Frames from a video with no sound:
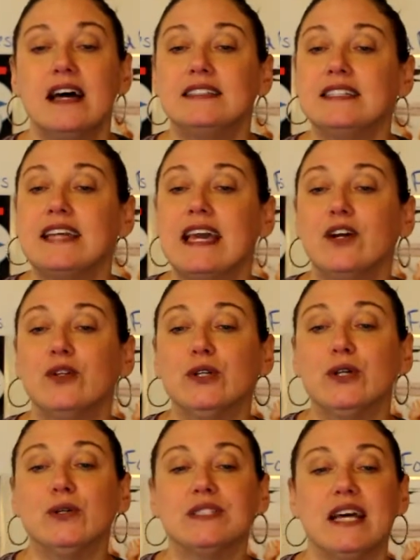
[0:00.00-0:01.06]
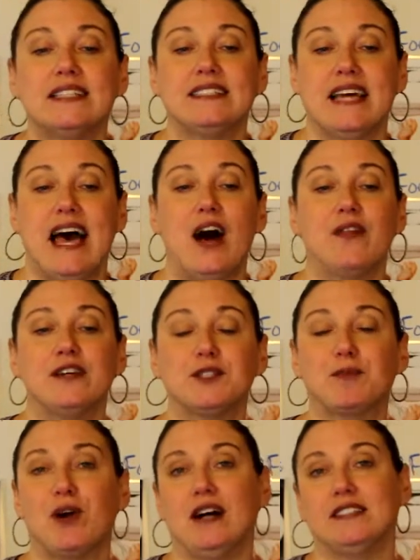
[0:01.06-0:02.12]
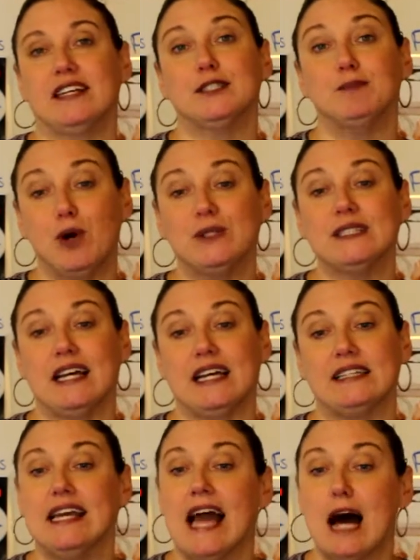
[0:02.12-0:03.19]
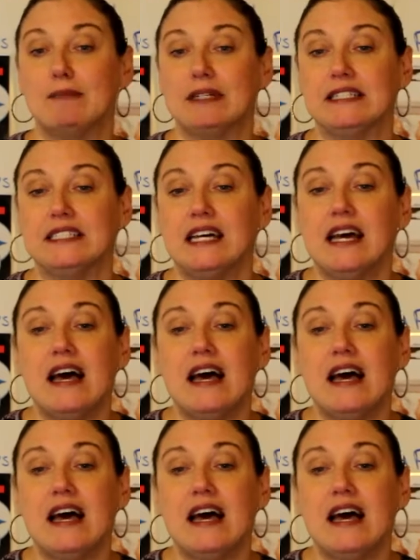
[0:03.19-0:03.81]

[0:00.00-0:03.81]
to gain clues as to how this process most likely happened.